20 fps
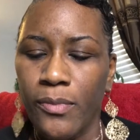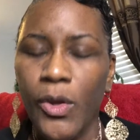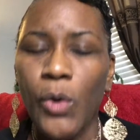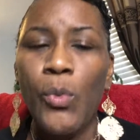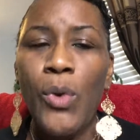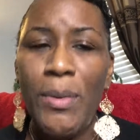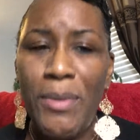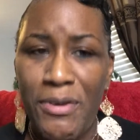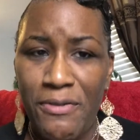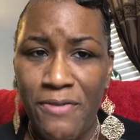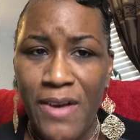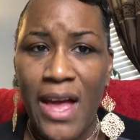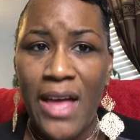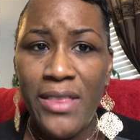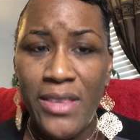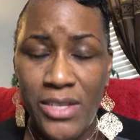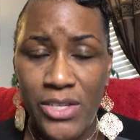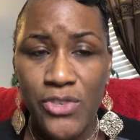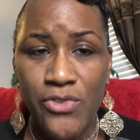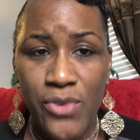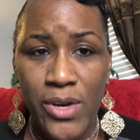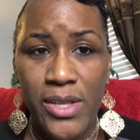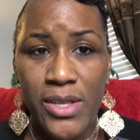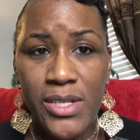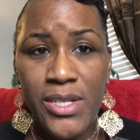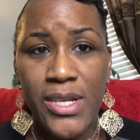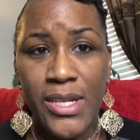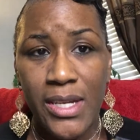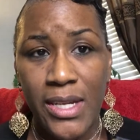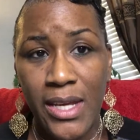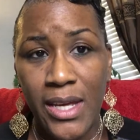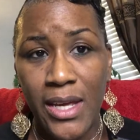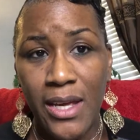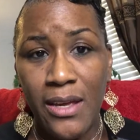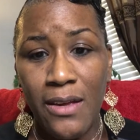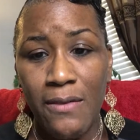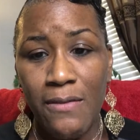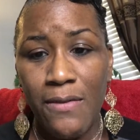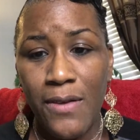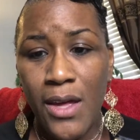women find the strength to
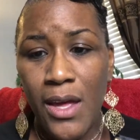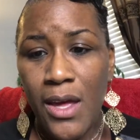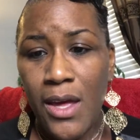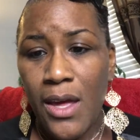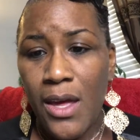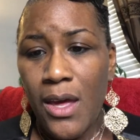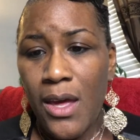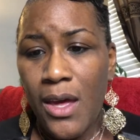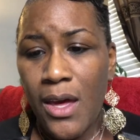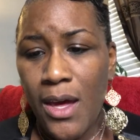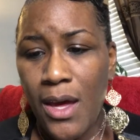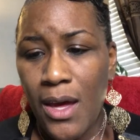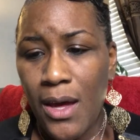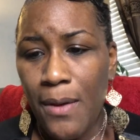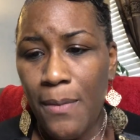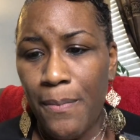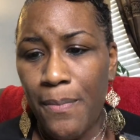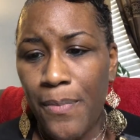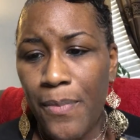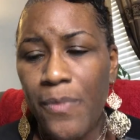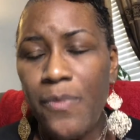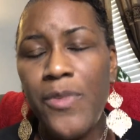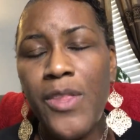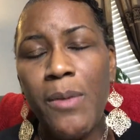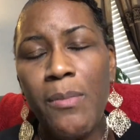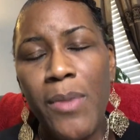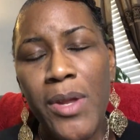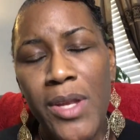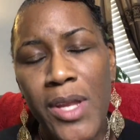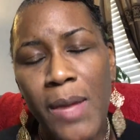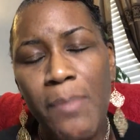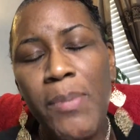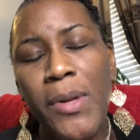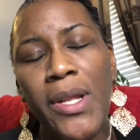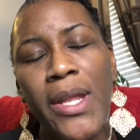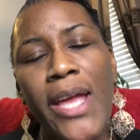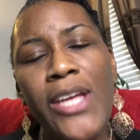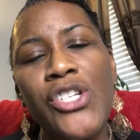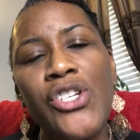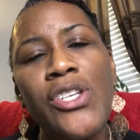leave. The
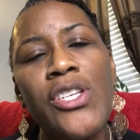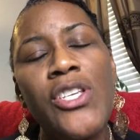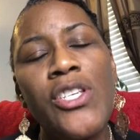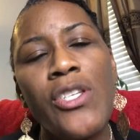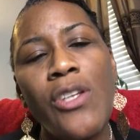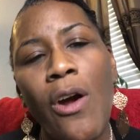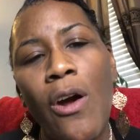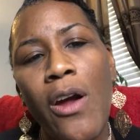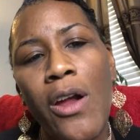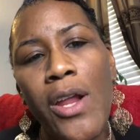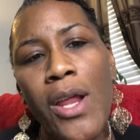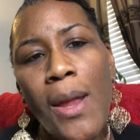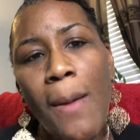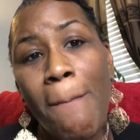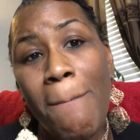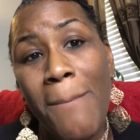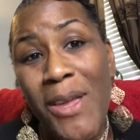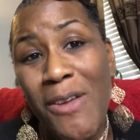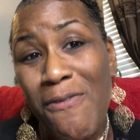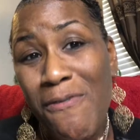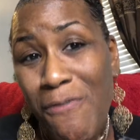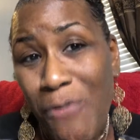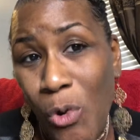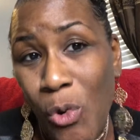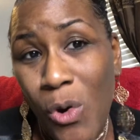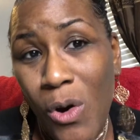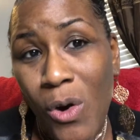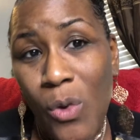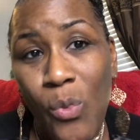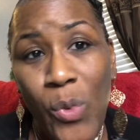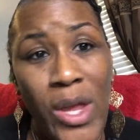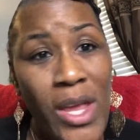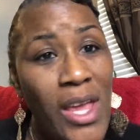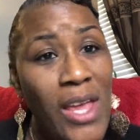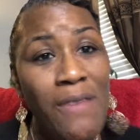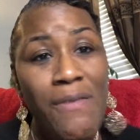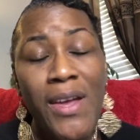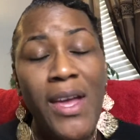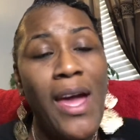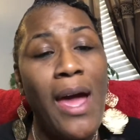manipulation started before we
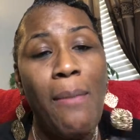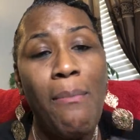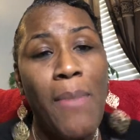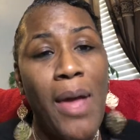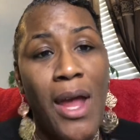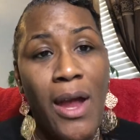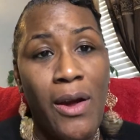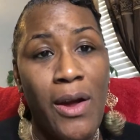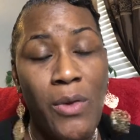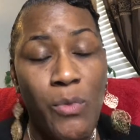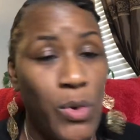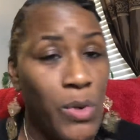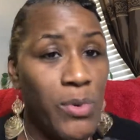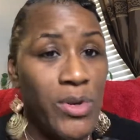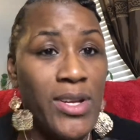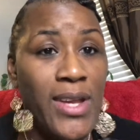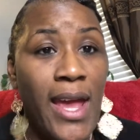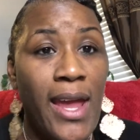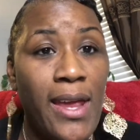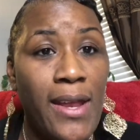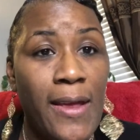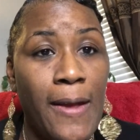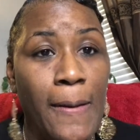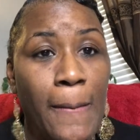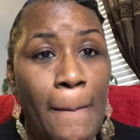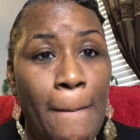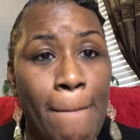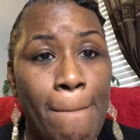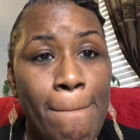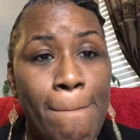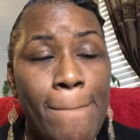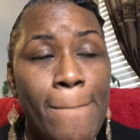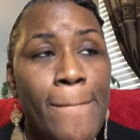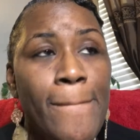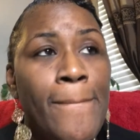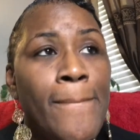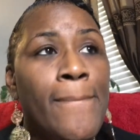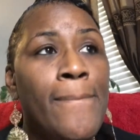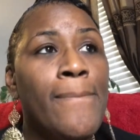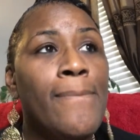even got married. We were dating.
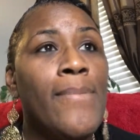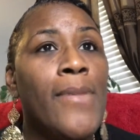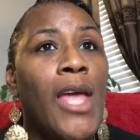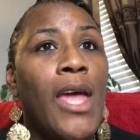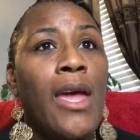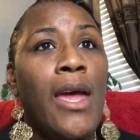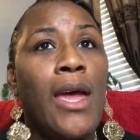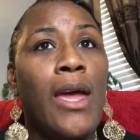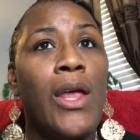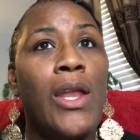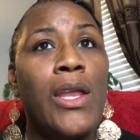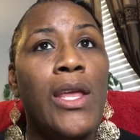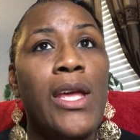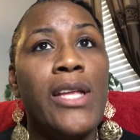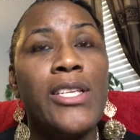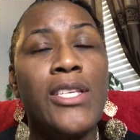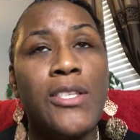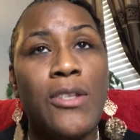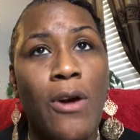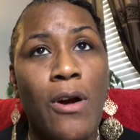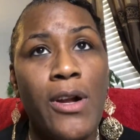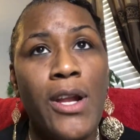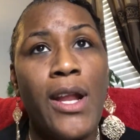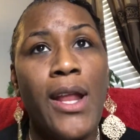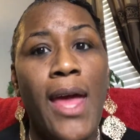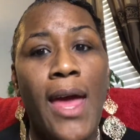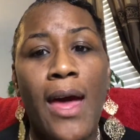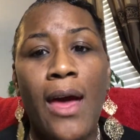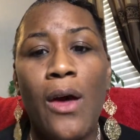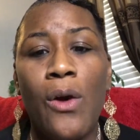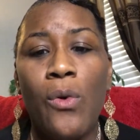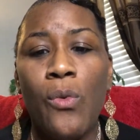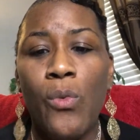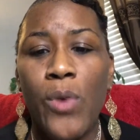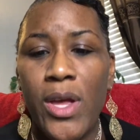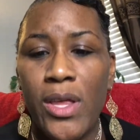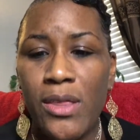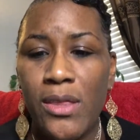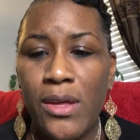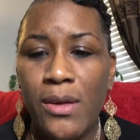And it started out
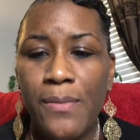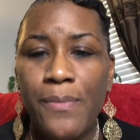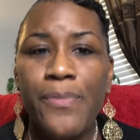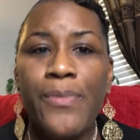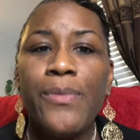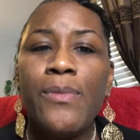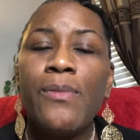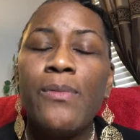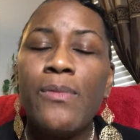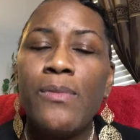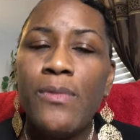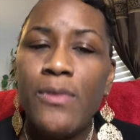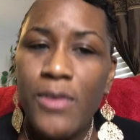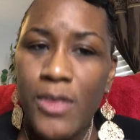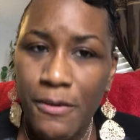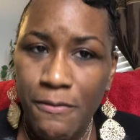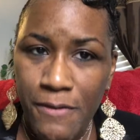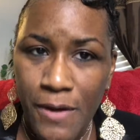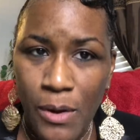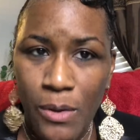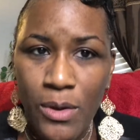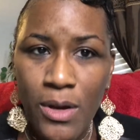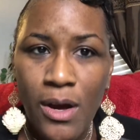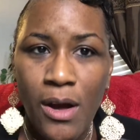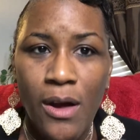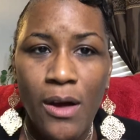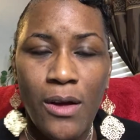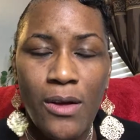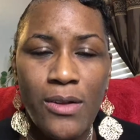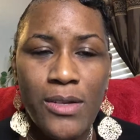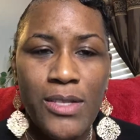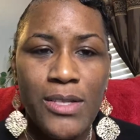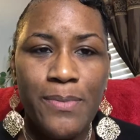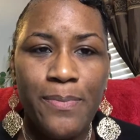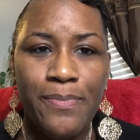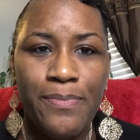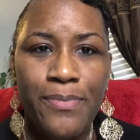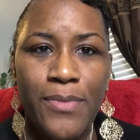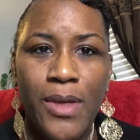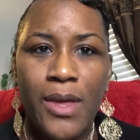with the phone calls.
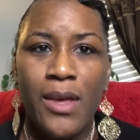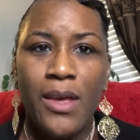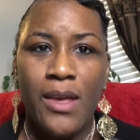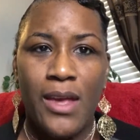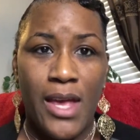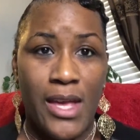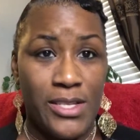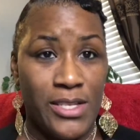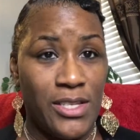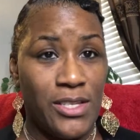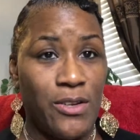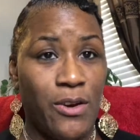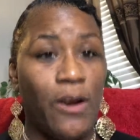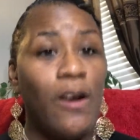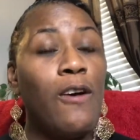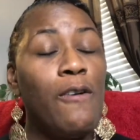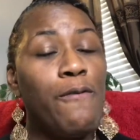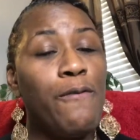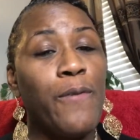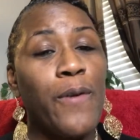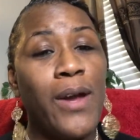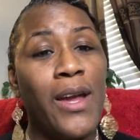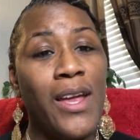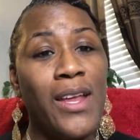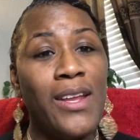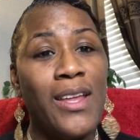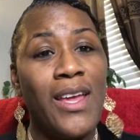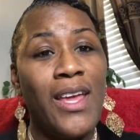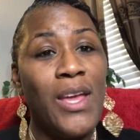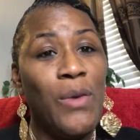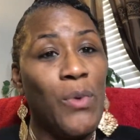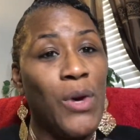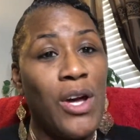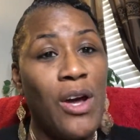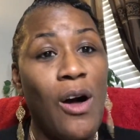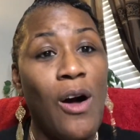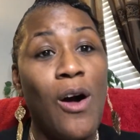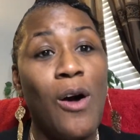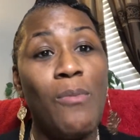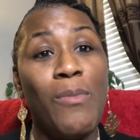As his girlfriend, he would
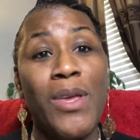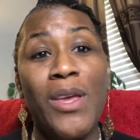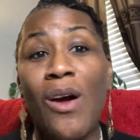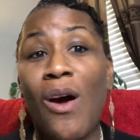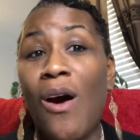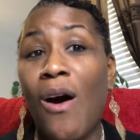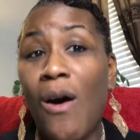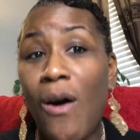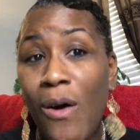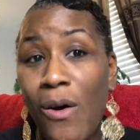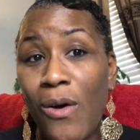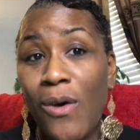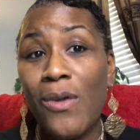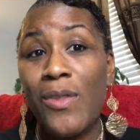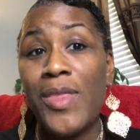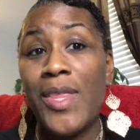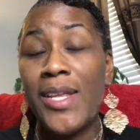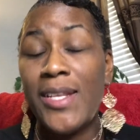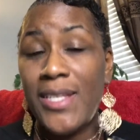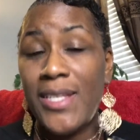call me all the